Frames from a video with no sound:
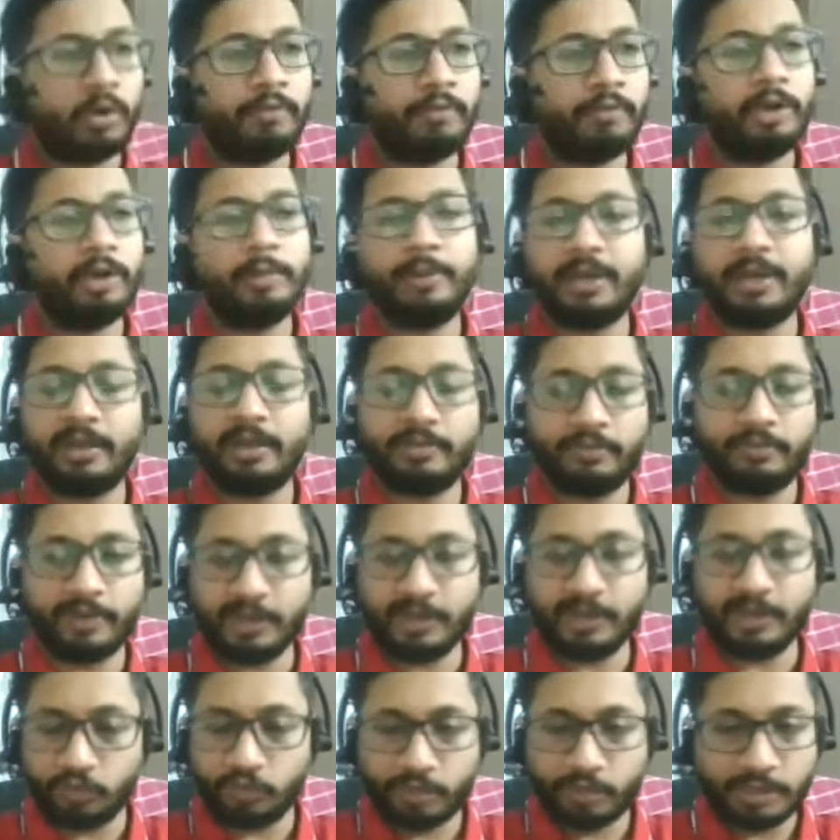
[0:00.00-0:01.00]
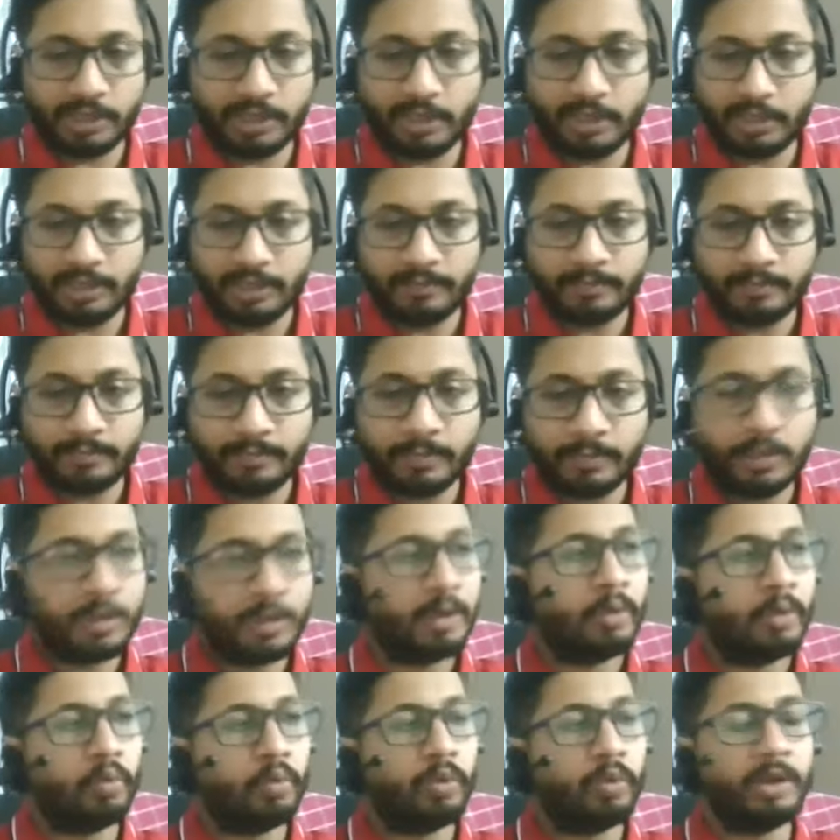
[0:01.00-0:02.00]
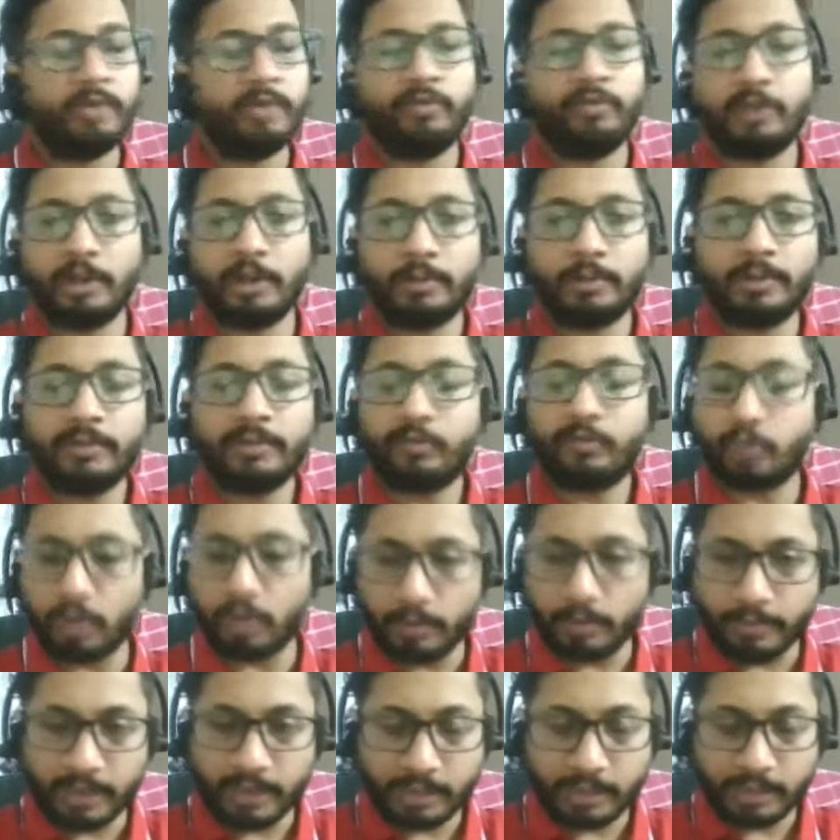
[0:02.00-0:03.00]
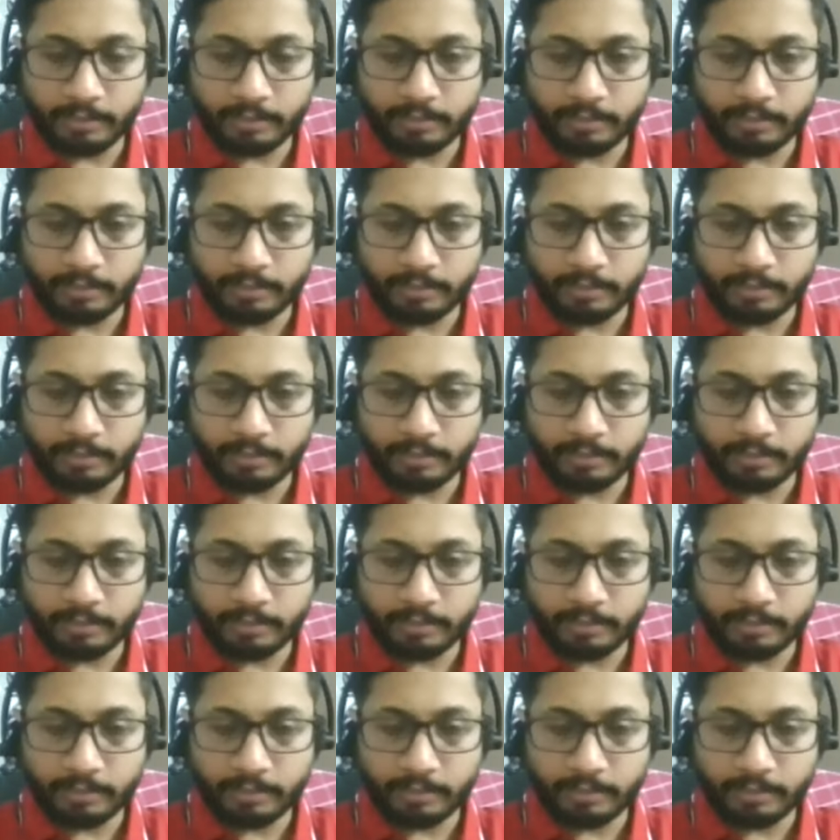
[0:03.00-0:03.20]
will be differential. One will be full backup.